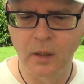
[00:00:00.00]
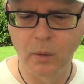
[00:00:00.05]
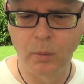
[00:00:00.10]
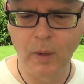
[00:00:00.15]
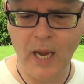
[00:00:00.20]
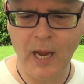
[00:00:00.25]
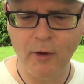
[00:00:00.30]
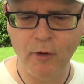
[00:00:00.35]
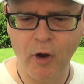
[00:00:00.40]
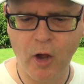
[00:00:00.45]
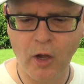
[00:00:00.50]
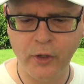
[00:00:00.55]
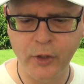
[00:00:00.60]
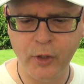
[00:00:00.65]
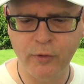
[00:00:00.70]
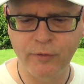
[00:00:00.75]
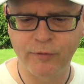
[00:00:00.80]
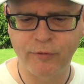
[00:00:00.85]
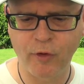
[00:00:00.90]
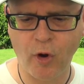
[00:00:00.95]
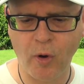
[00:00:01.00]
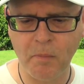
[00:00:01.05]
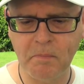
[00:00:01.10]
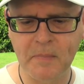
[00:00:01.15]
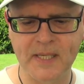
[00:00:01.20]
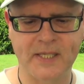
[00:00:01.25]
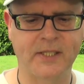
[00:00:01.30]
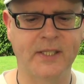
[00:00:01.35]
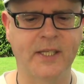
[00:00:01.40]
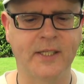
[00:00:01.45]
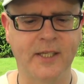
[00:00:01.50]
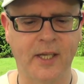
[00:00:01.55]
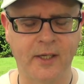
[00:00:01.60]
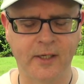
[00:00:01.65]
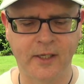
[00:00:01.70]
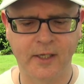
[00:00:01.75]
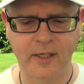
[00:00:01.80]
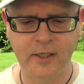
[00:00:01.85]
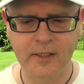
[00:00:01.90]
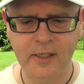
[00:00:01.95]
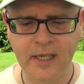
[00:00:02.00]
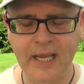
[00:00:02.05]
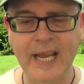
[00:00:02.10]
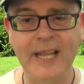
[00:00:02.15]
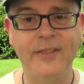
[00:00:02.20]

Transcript: Where are you from, Mr. Duncan?